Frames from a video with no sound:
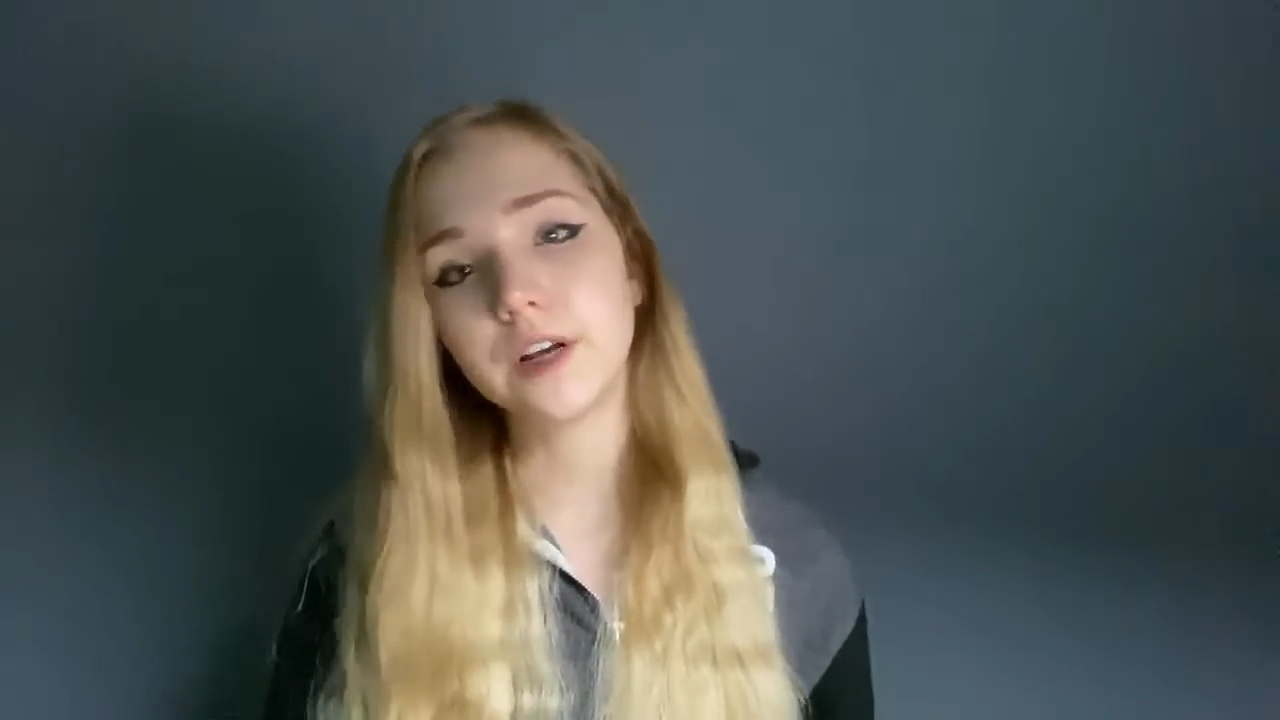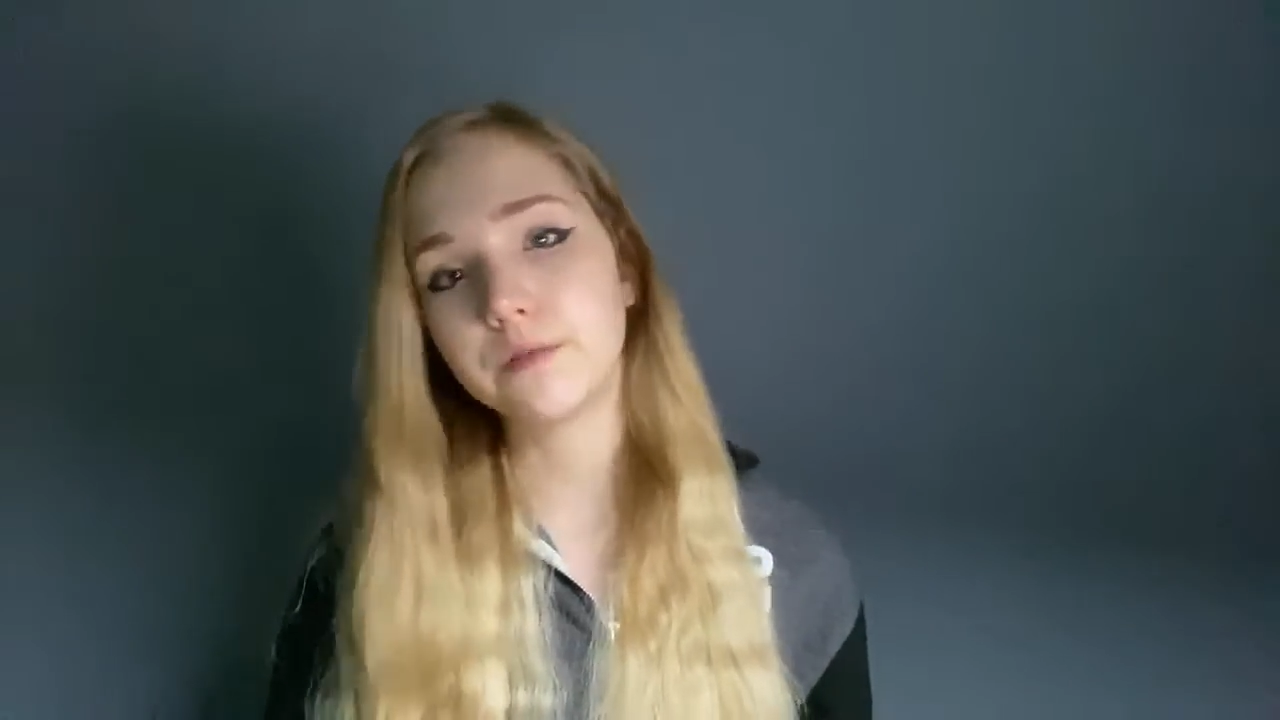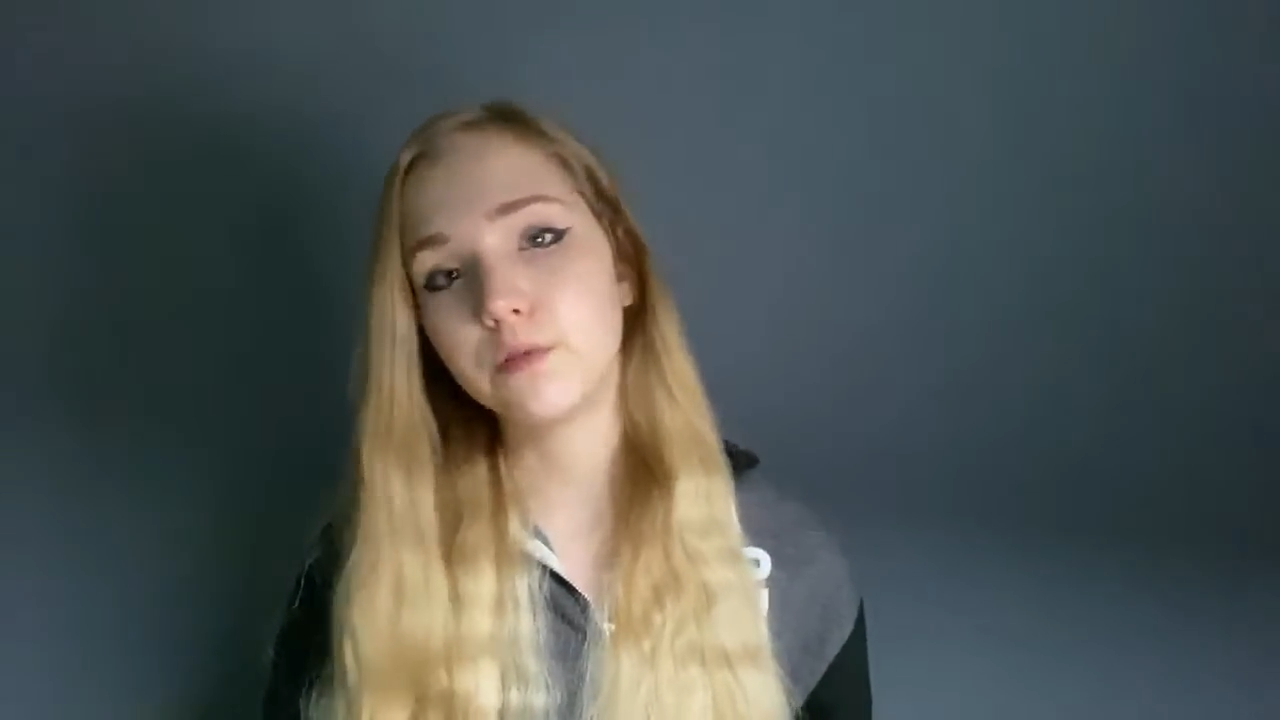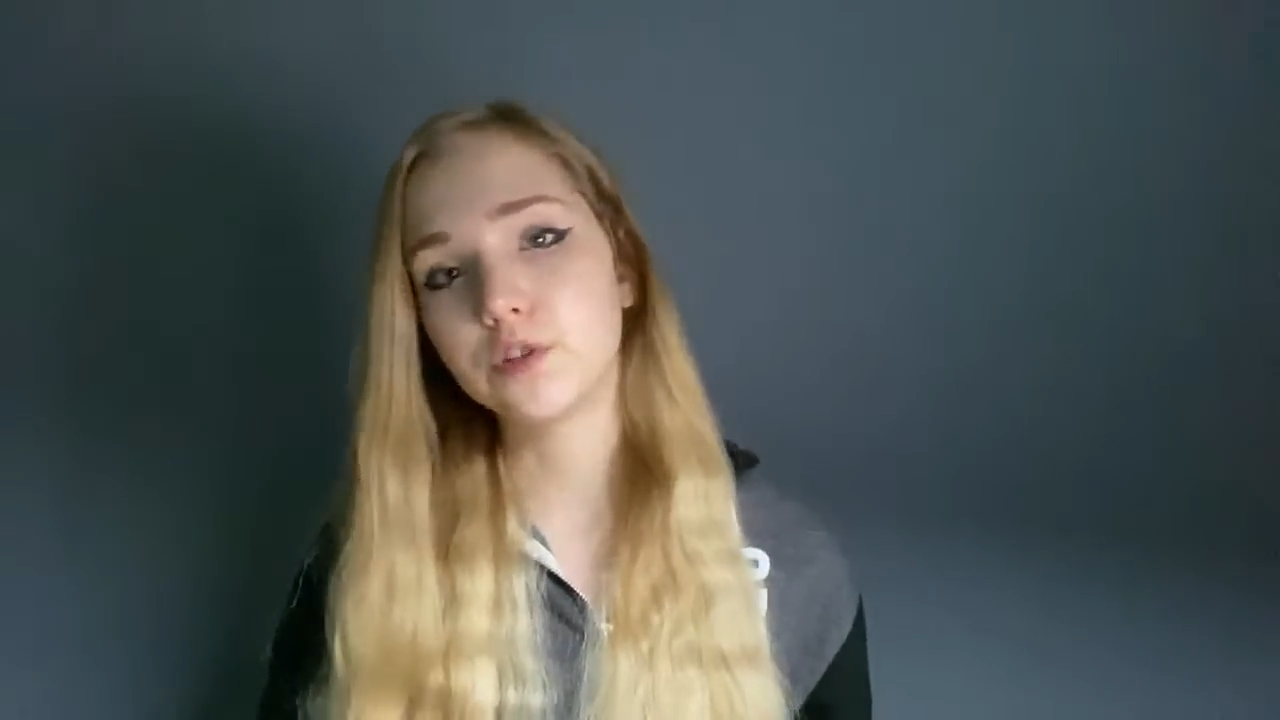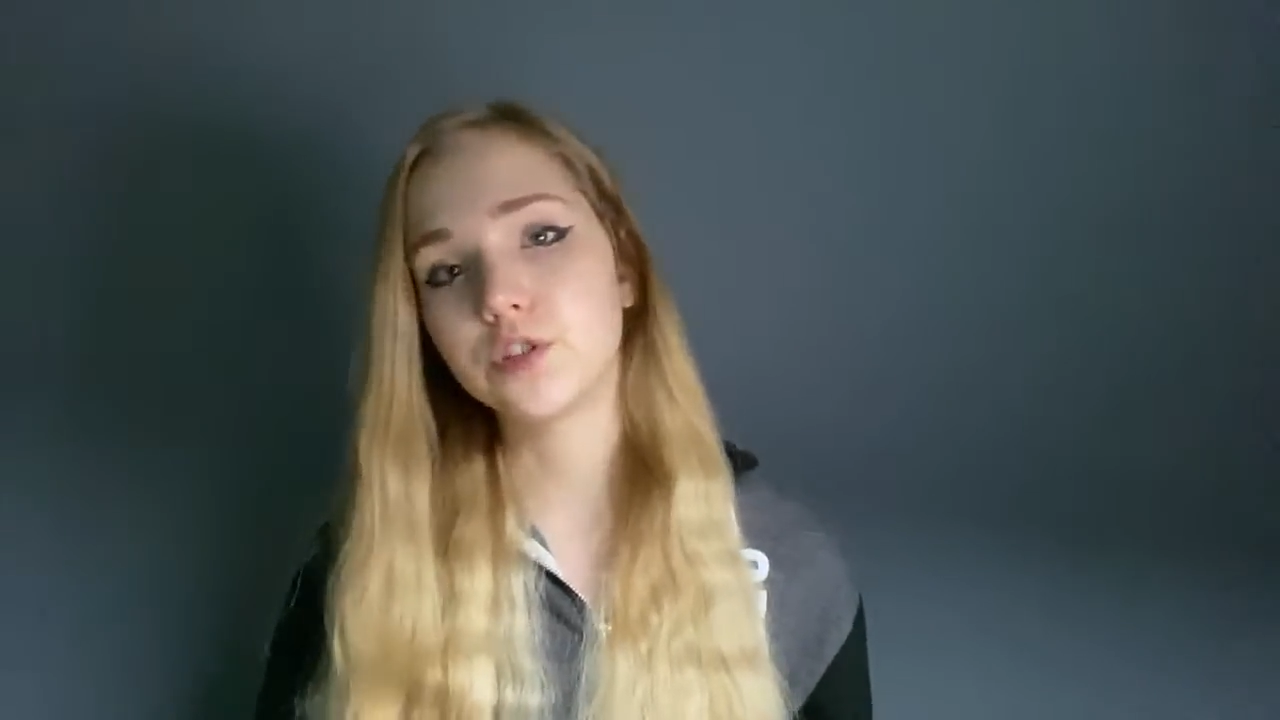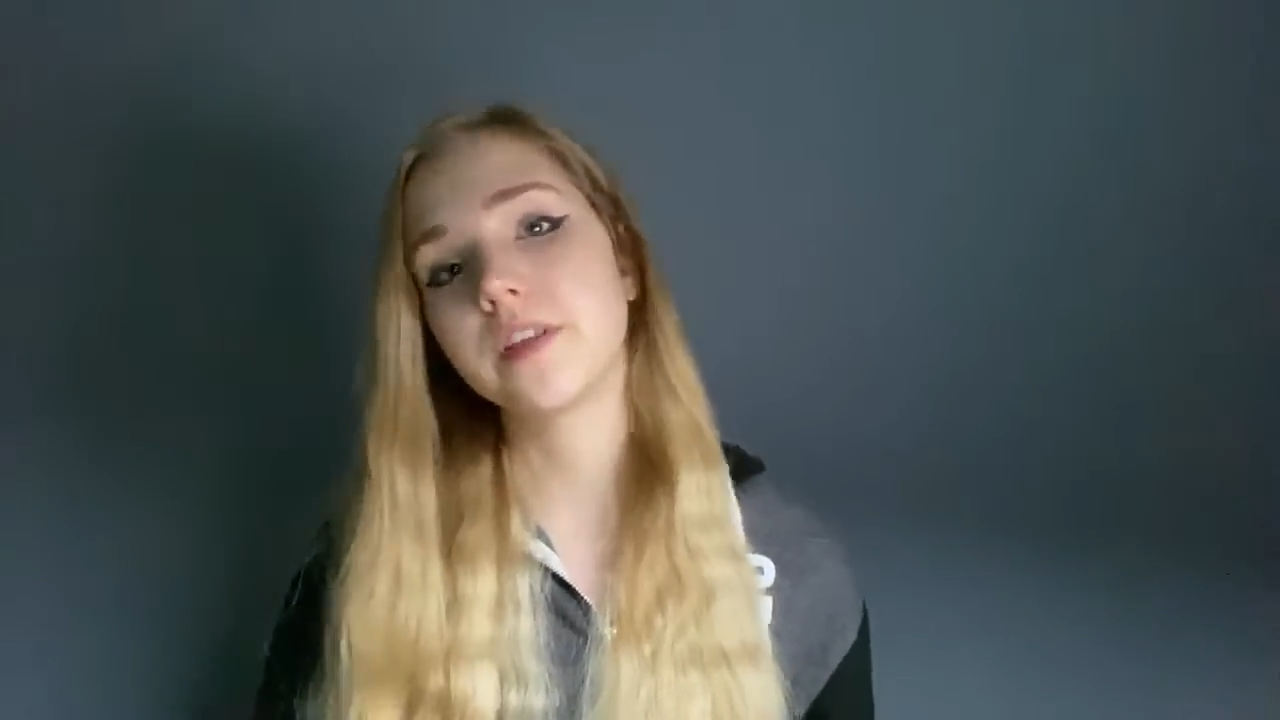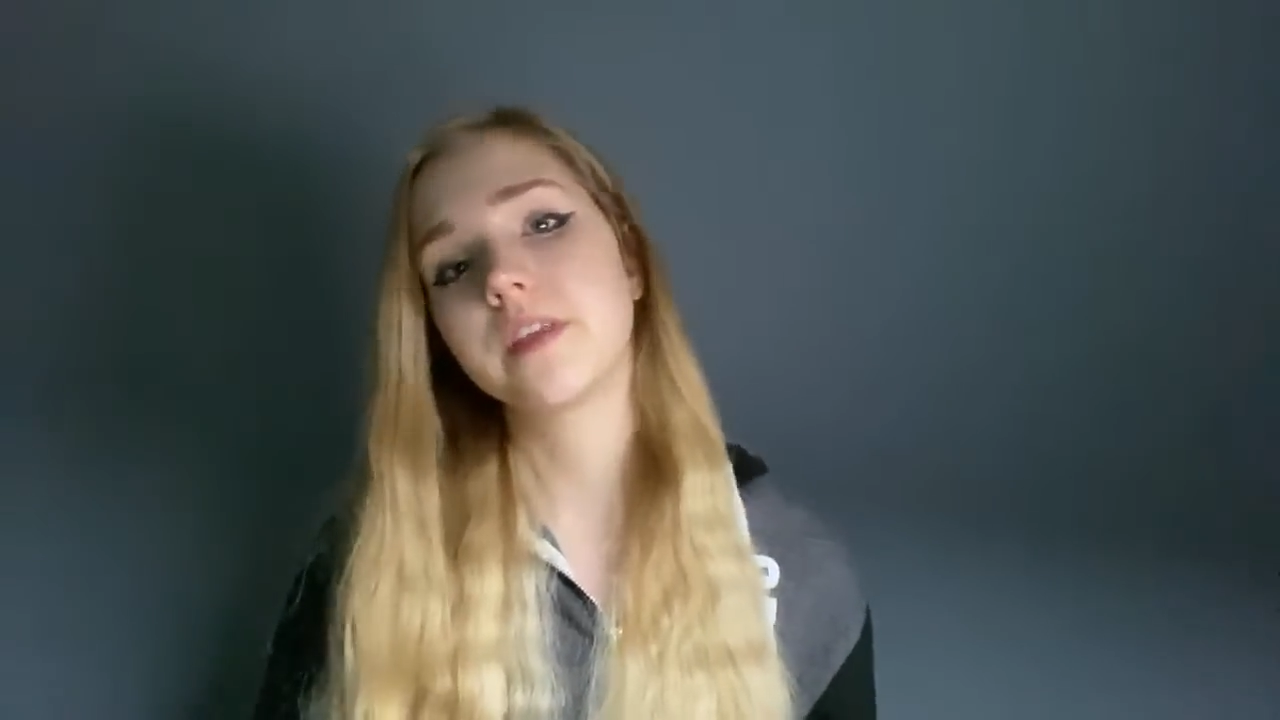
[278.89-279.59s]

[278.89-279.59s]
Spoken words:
unfortunate